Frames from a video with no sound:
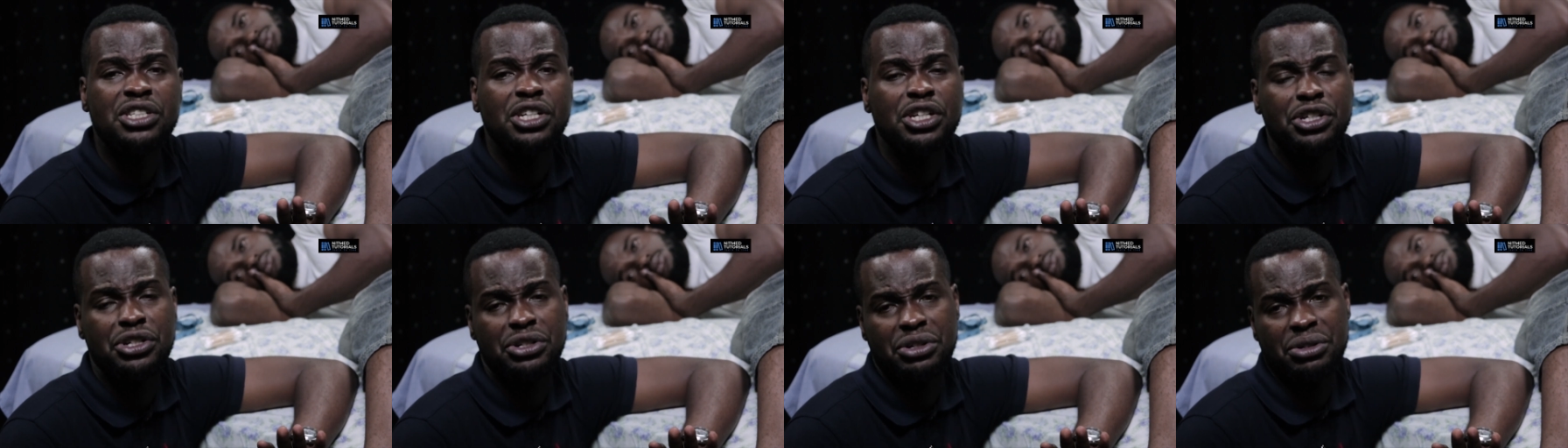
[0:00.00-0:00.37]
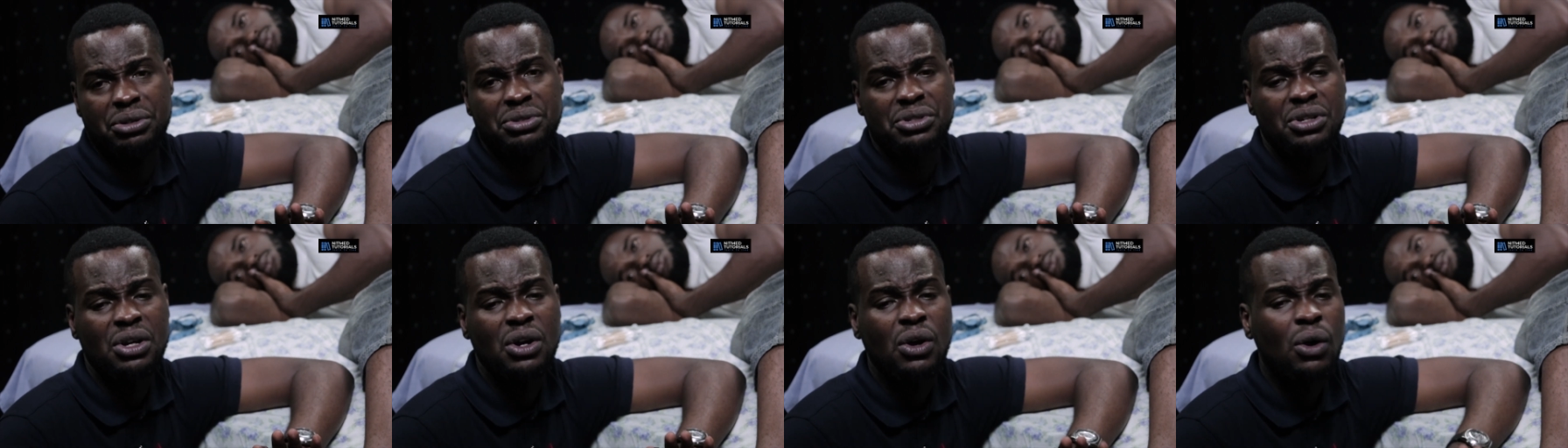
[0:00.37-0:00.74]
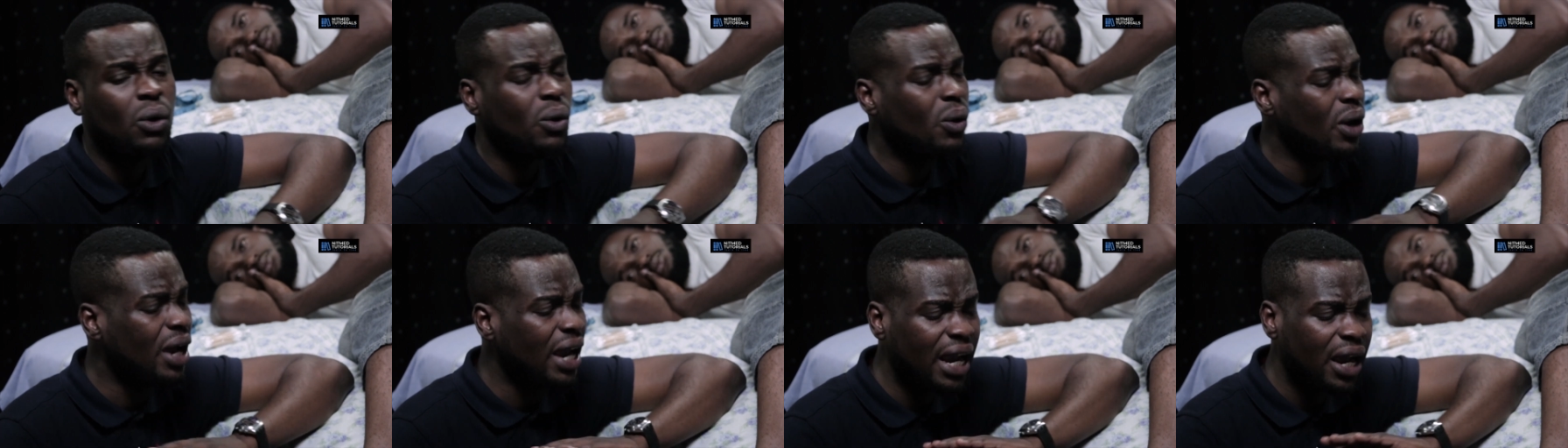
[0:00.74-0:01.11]
tissues
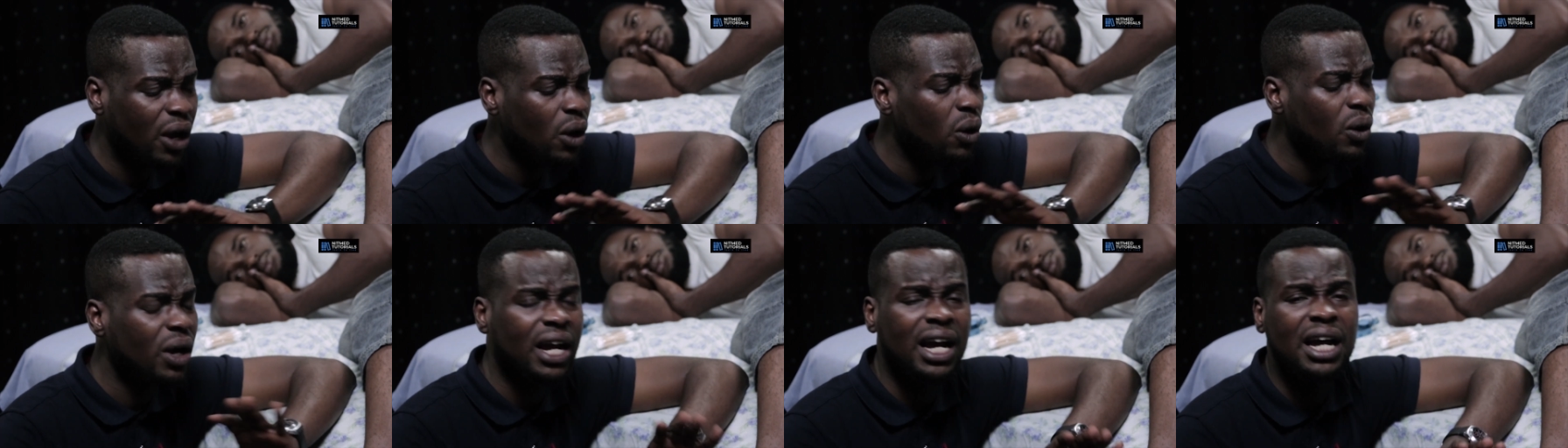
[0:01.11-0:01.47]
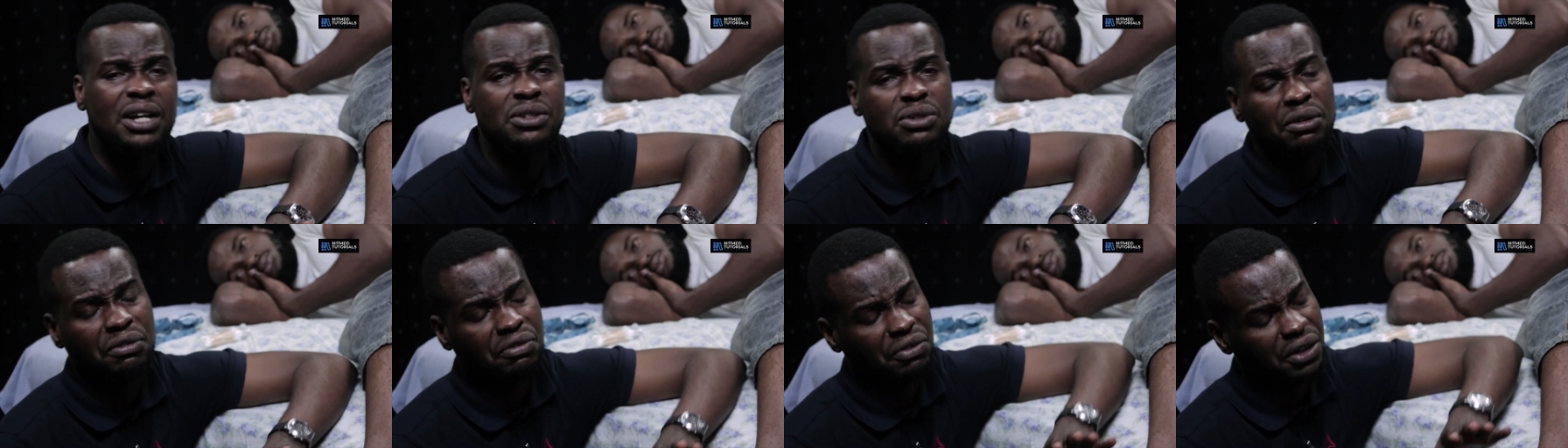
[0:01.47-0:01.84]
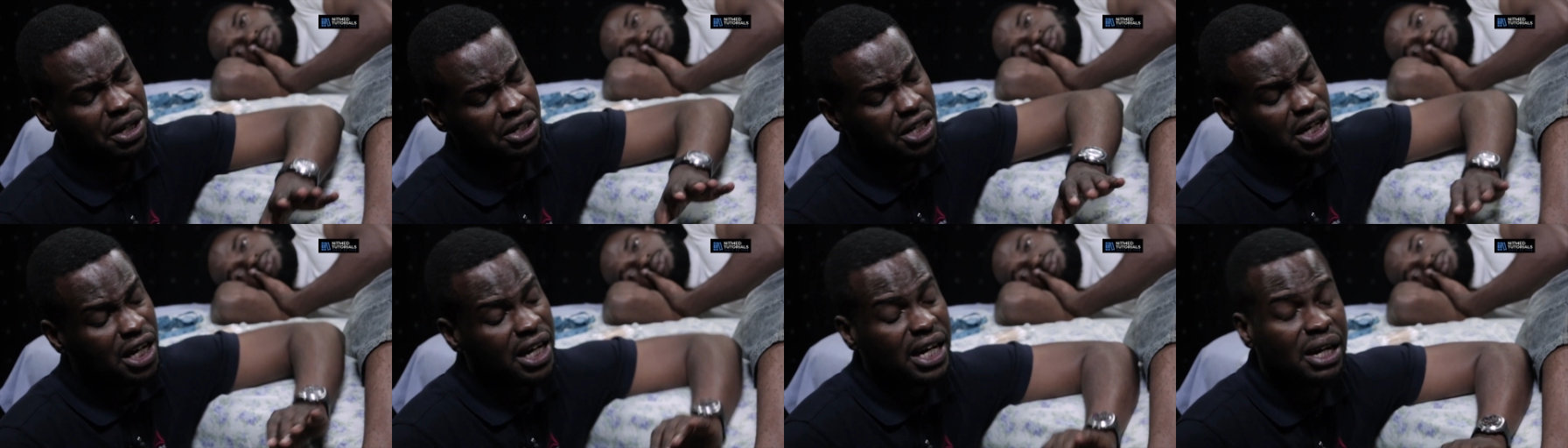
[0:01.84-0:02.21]
or all kinds of
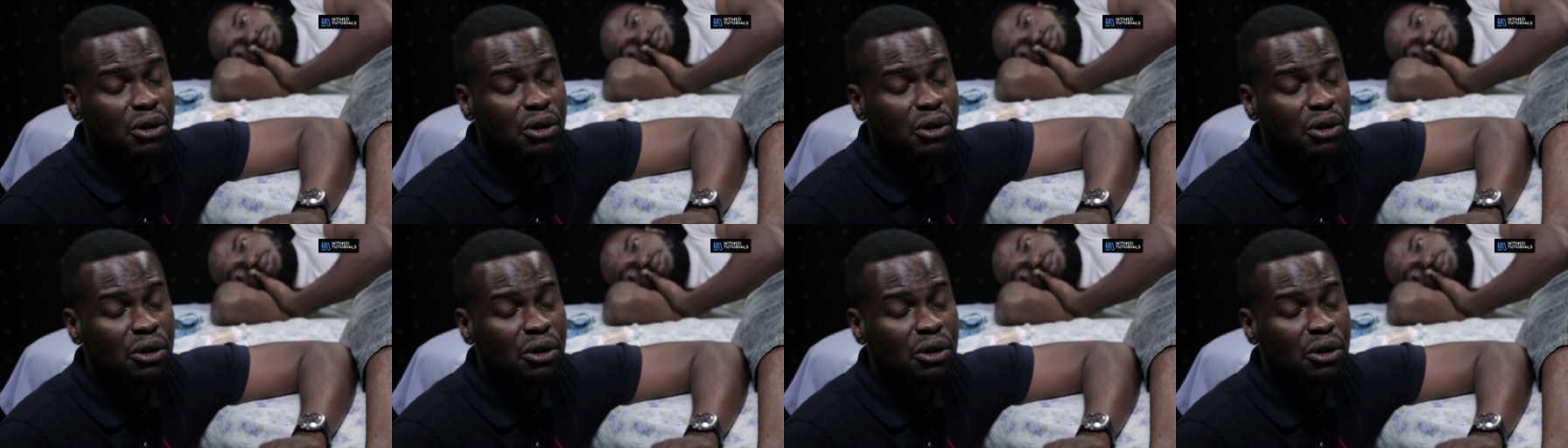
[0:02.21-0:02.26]
things.